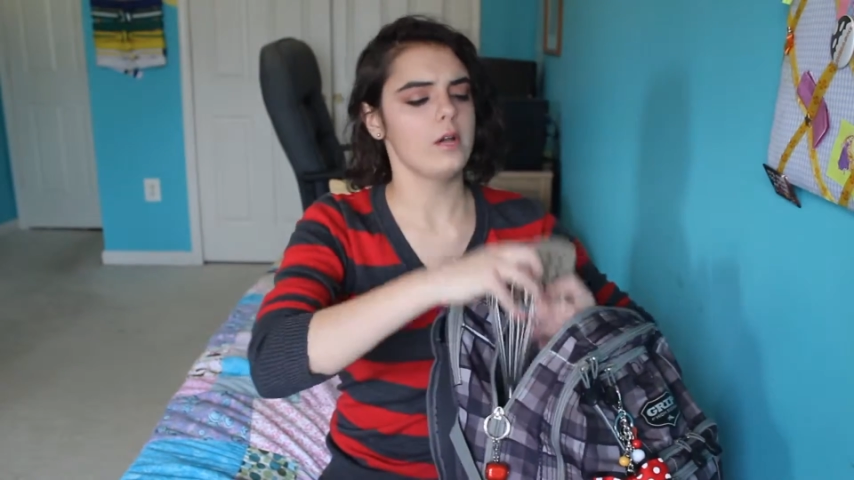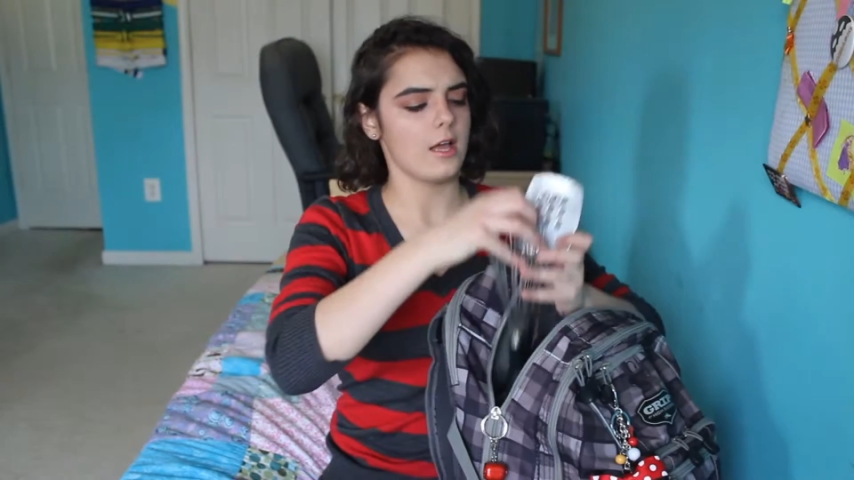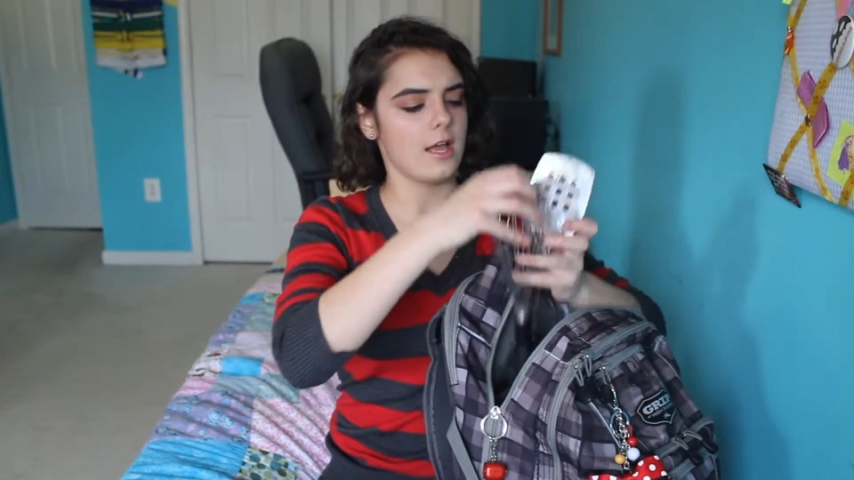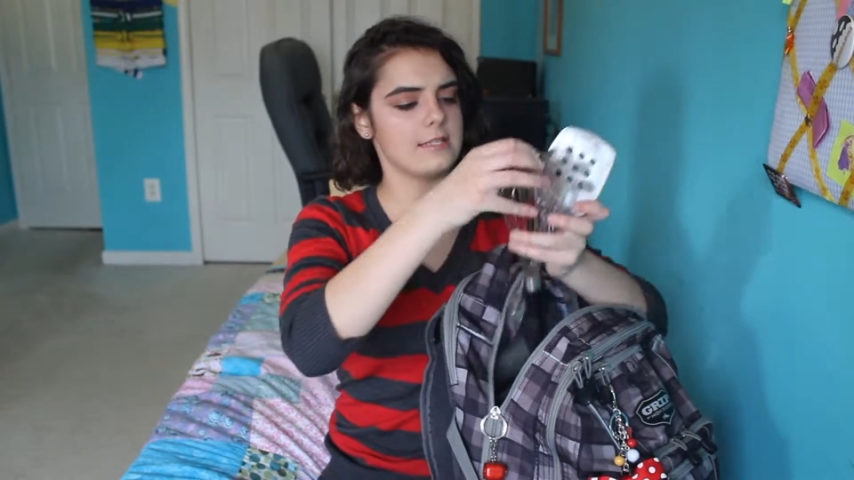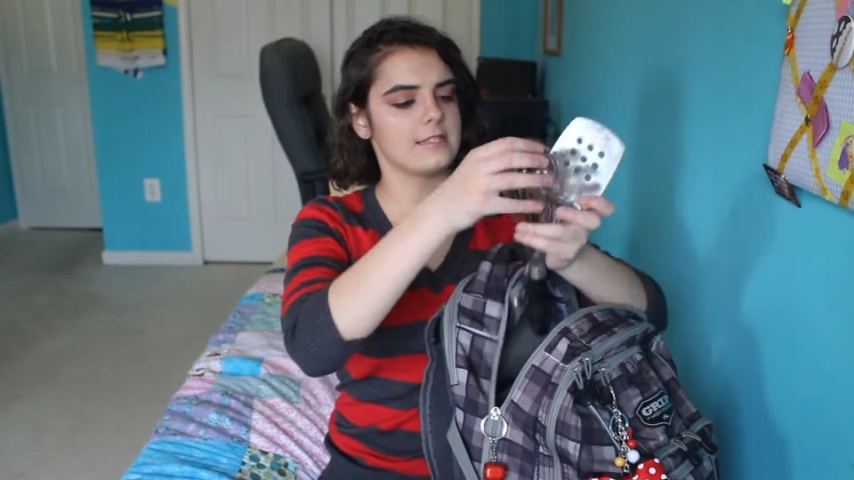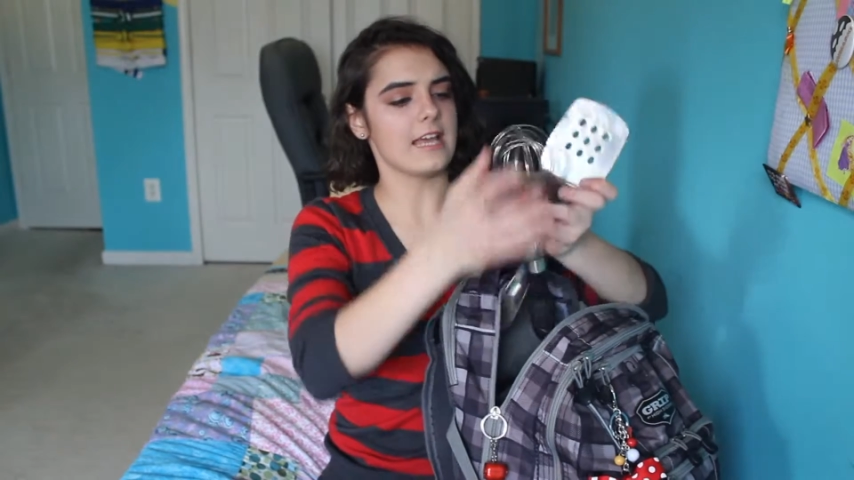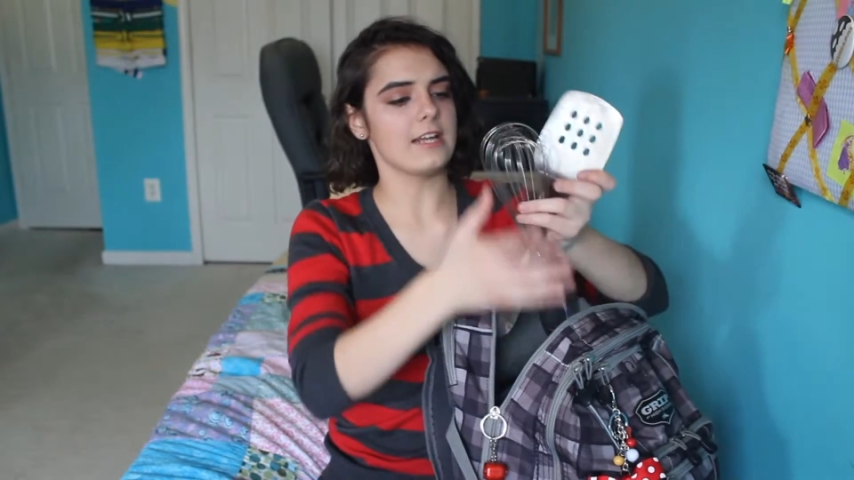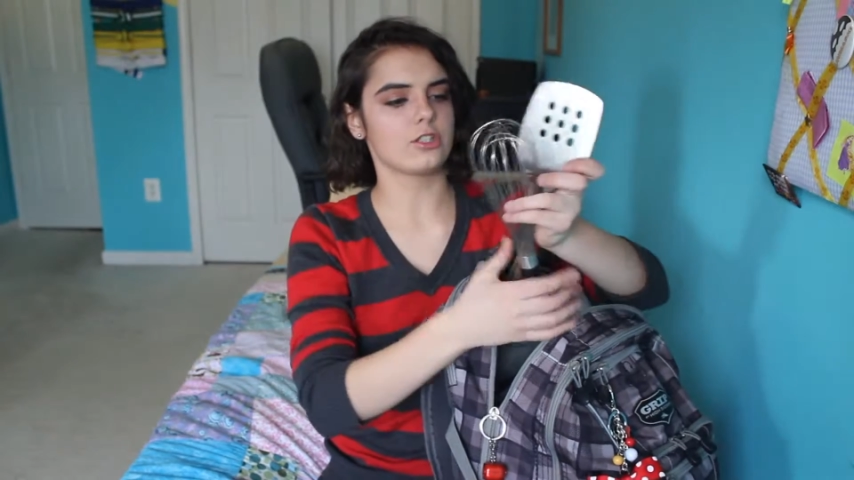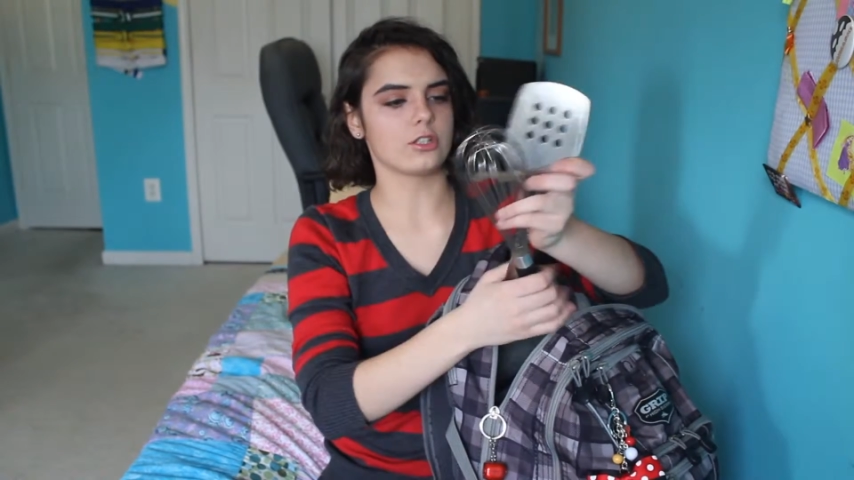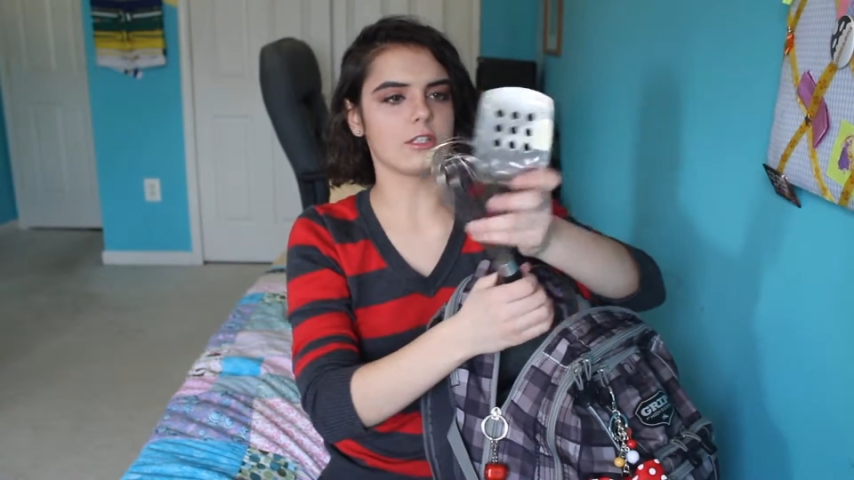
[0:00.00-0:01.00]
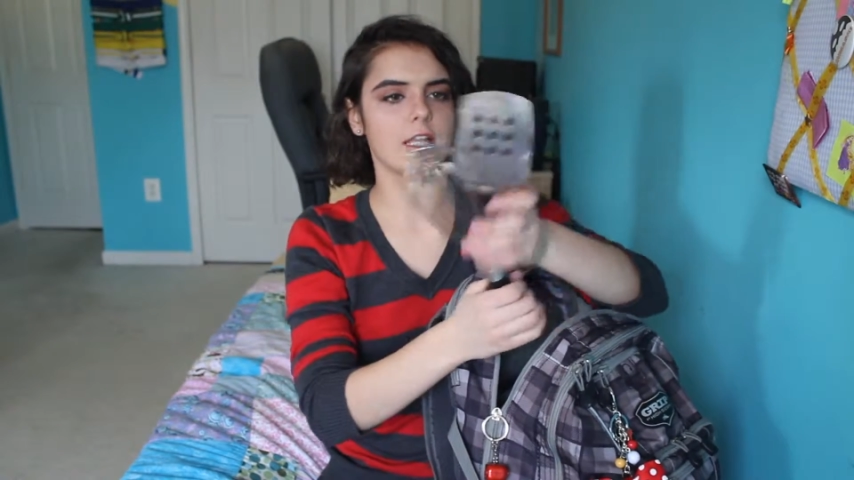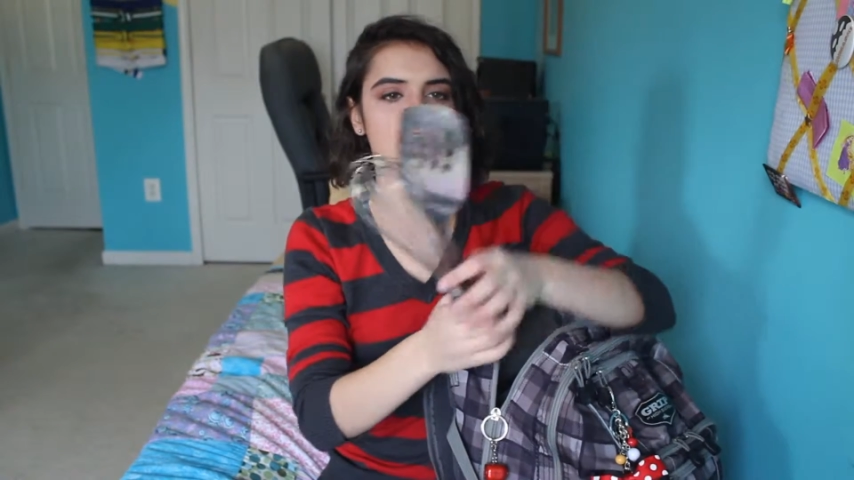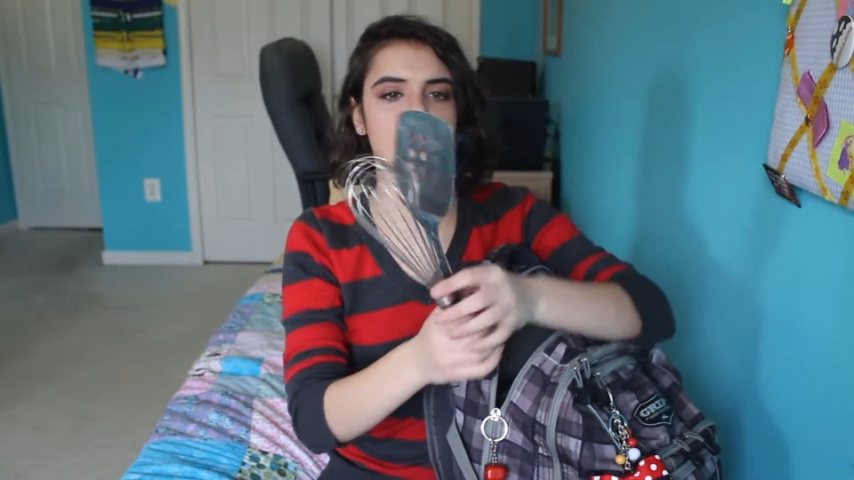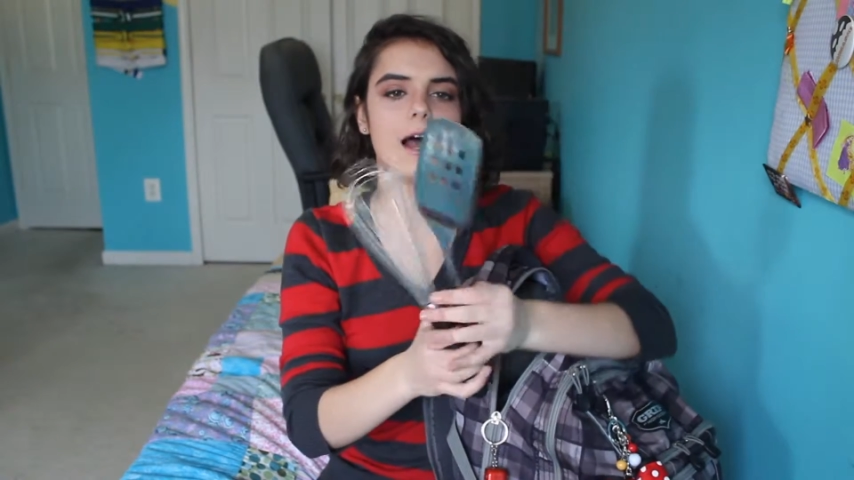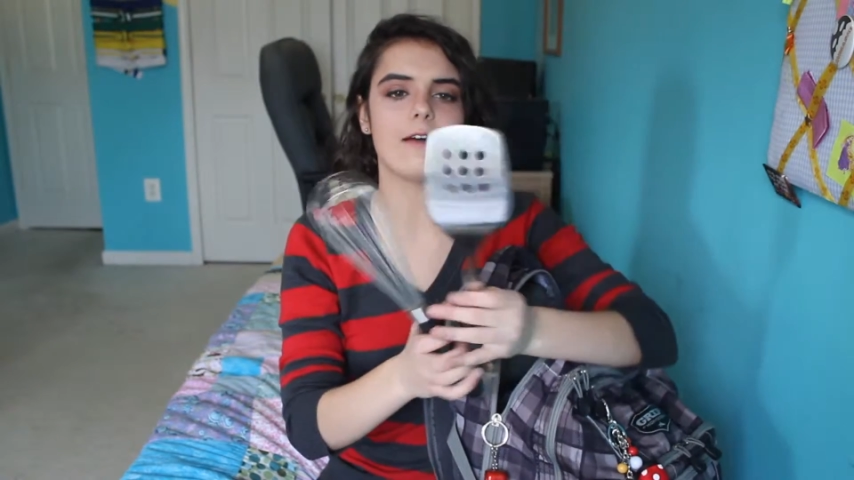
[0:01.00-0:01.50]
essentially
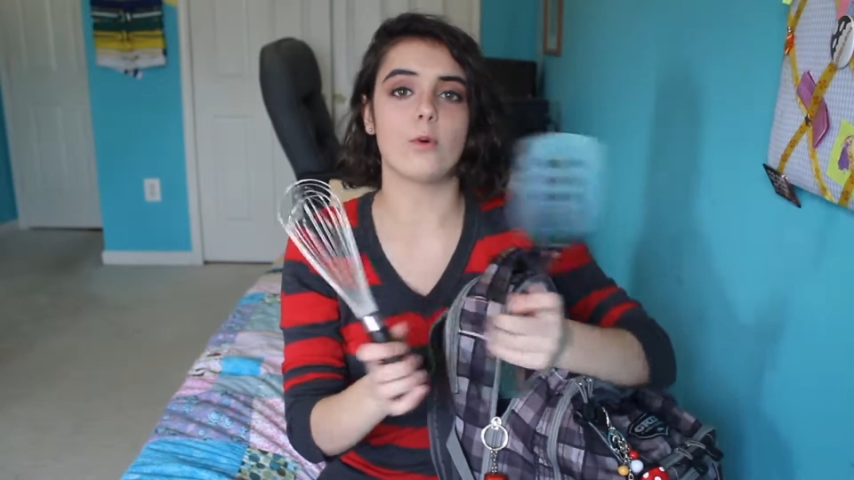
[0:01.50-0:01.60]
that you have